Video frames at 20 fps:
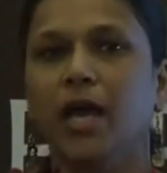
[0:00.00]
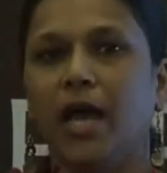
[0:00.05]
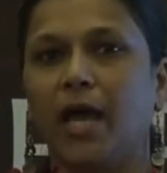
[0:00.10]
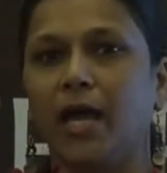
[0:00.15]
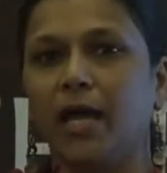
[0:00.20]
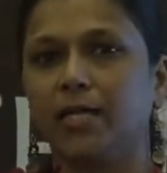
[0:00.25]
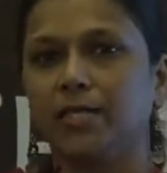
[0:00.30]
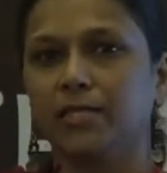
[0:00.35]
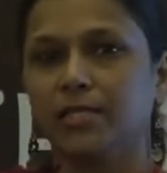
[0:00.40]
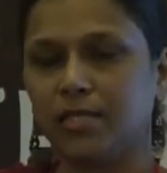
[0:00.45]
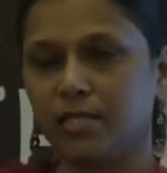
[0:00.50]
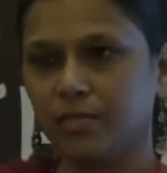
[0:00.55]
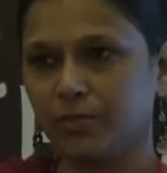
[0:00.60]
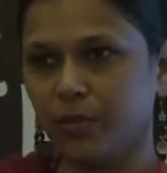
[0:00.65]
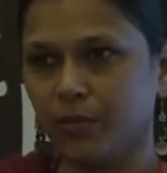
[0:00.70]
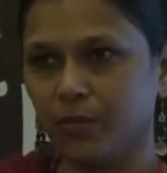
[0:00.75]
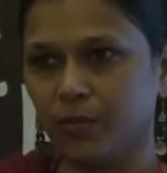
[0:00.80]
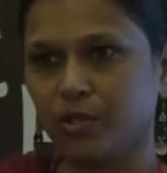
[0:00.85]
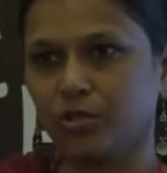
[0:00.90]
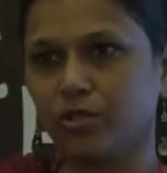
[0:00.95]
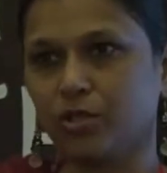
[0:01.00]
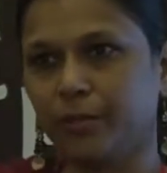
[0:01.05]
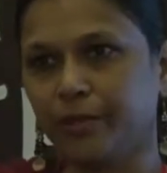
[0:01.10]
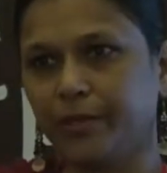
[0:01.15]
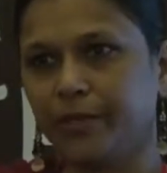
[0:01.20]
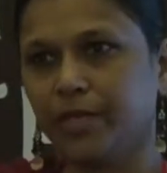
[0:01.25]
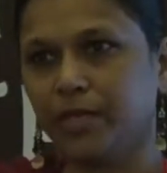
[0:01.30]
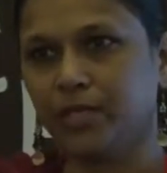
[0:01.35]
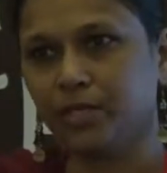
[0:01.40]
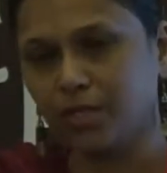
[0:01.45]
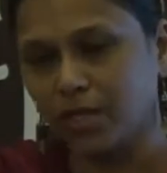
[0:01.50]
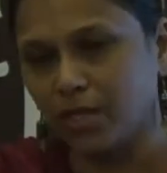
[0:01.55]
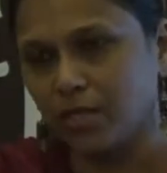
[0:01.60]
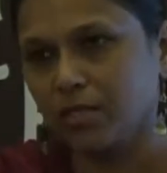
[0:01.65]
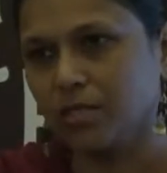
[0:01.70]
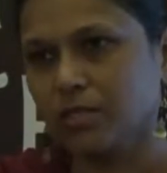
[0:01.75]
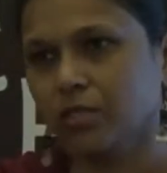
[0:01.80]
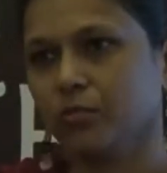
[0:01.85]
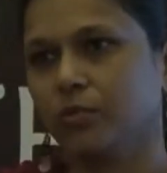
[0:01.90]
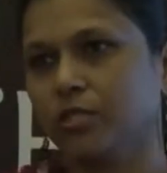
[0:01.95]
and Sesame Workshop India
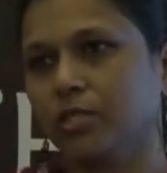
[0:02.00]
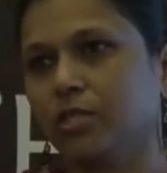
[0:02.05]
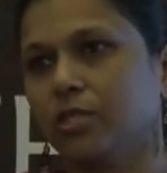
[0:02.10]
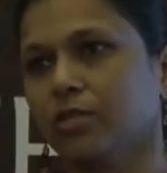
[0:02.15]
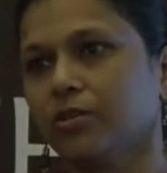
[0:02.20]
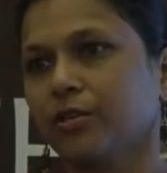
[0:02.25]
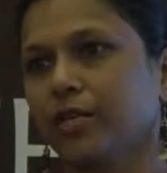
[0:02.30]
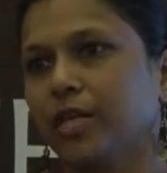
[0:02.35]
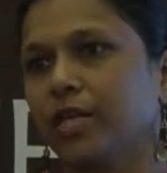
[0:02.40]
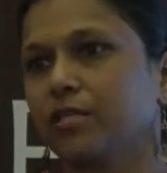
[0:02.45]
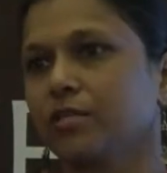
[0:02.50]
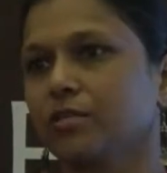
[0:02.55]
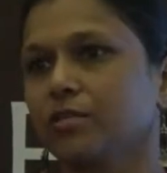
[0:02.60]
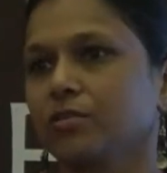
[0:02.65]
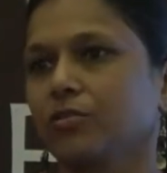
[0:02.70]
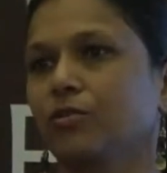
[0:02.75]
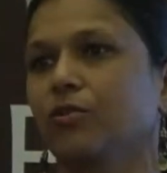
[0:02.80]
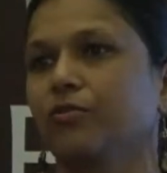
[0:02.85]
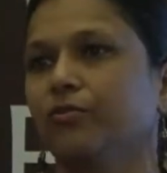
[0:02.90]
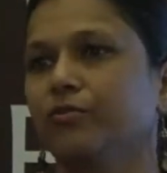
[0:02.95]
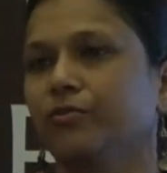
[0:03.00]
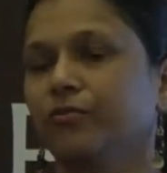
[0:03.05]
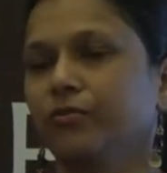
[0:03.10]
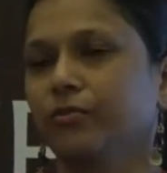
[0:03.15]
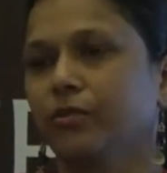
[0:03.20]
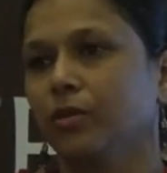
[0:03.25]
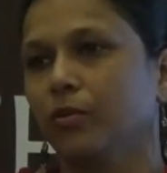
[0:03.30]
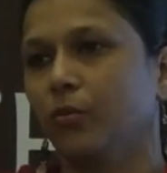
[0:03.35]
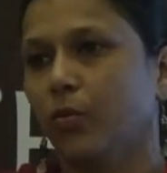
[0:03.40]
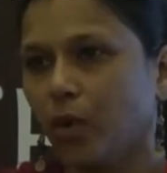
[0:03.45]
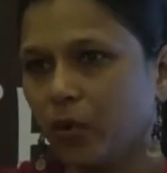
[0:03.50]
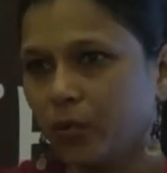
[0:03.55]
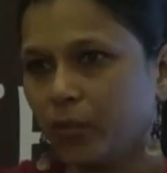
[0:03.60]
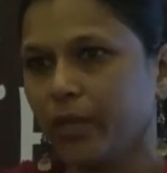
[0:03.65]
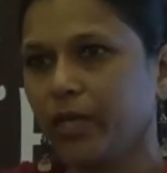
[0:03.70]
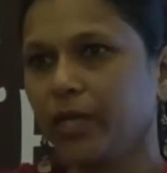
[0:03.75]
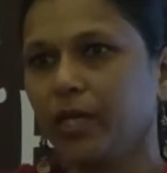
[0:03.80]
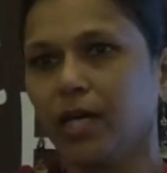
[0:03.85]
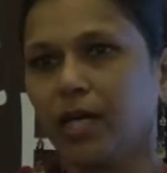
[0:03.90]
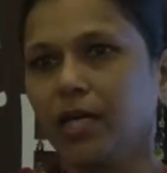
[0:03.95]
Trust, which are the creators of the
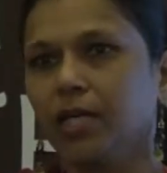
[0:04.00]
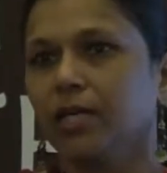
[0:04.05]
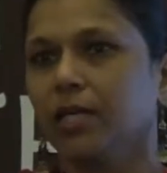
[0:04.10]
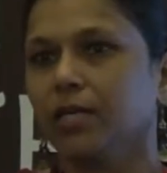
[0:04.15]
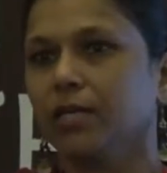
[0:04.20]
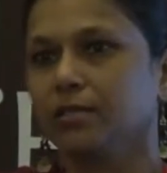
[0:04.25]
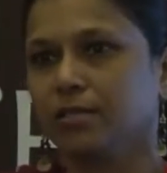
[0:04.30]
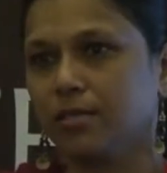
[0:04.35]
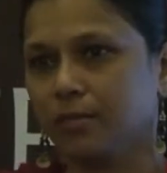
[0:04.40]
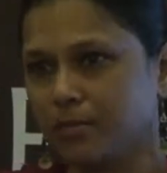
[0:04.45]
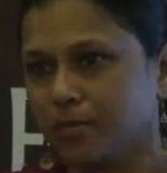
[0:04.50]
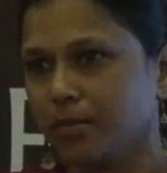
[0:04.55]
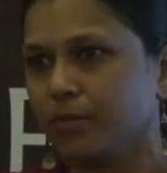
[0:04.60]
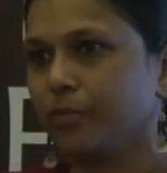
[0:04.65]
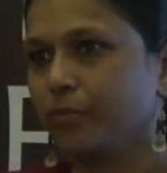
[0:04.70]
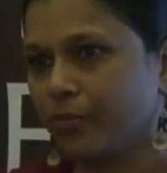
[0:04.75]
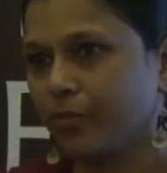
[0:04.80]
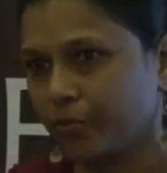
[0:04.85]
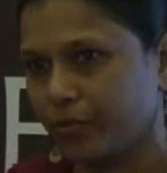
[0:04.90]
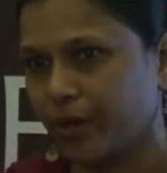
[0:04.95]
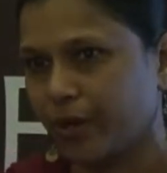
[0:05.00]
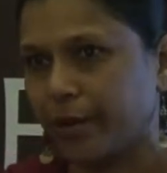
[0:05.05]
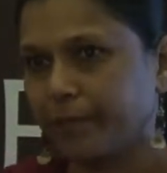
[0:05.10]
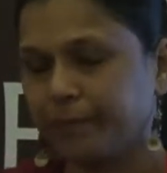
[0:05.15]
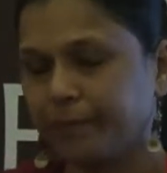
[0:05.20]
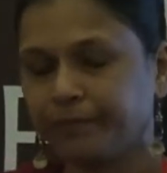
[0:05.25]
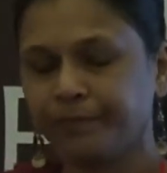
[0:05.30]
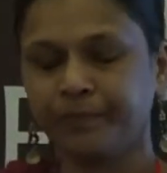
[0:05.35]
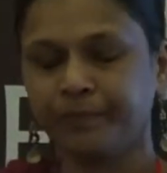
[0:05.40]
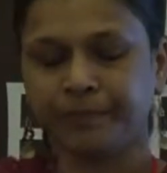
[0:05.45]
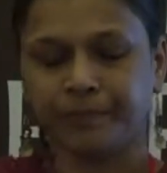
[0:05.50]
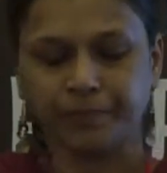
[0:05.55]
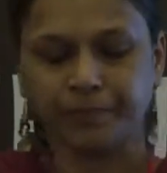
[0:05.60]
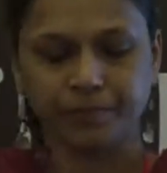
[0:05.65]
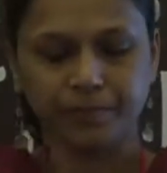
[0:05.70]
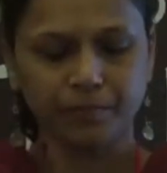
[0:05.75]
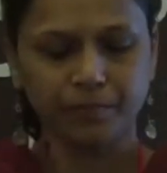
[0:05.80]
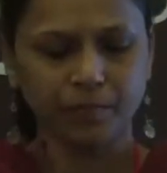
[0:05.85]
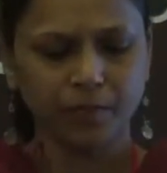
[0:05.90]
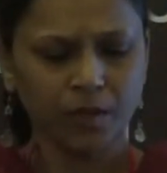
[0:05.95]
award-winning Gully Gully Sim Sim program.
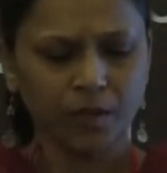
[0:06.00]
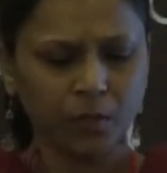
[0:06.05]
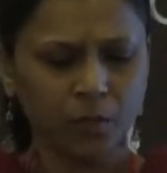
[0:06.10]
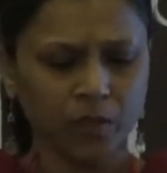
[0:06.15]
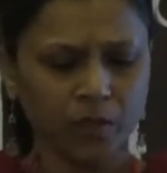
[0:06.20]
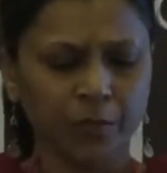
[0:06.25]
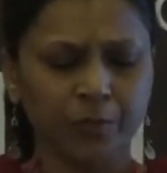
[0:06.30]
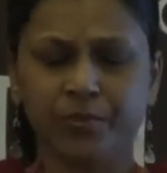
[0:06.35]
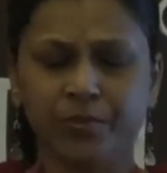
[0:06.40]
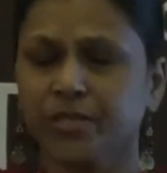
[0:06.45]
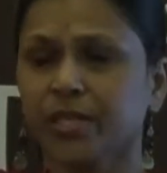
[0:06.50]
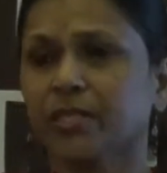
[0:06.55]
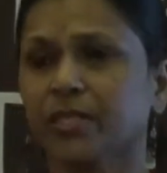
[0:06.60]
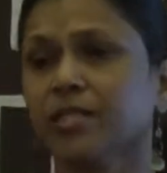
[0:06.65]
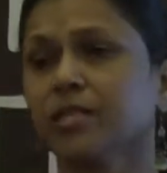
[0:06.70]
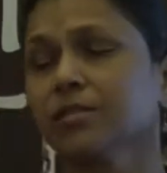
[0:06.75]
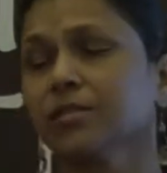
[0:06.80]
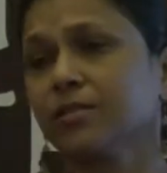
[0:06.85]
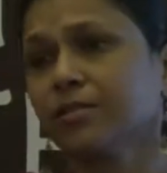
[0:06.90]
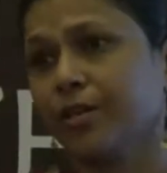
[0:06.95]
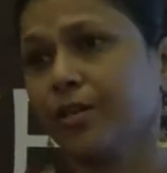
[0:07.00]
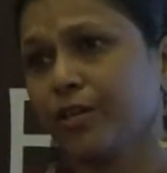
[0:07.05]
What I'm presenting is the